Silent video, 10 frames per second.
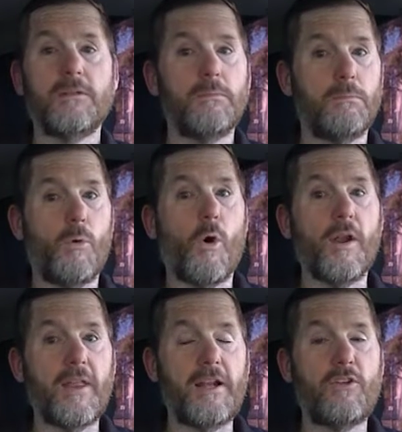
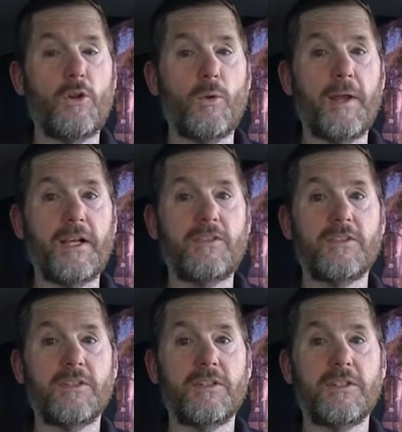more than two
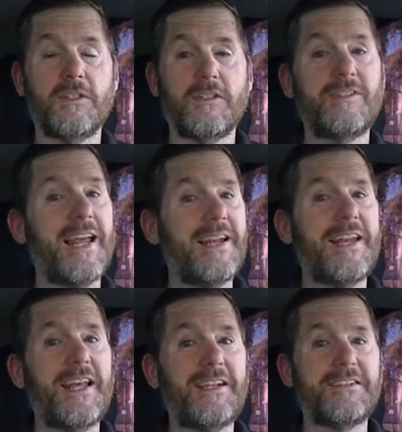weeks, 10
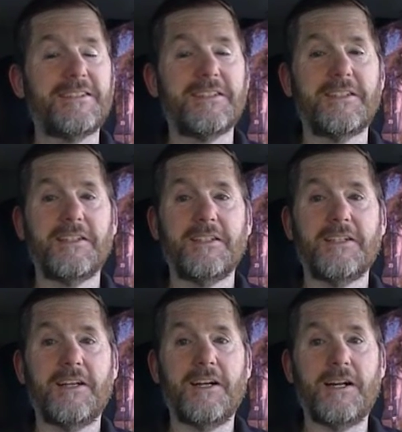days.
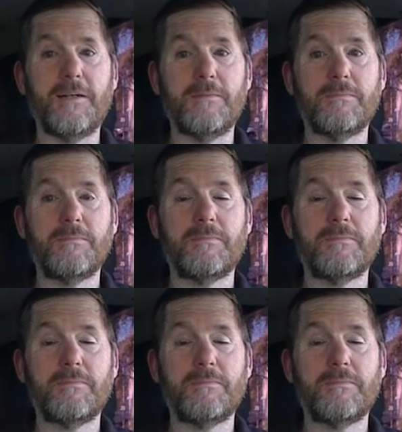Um,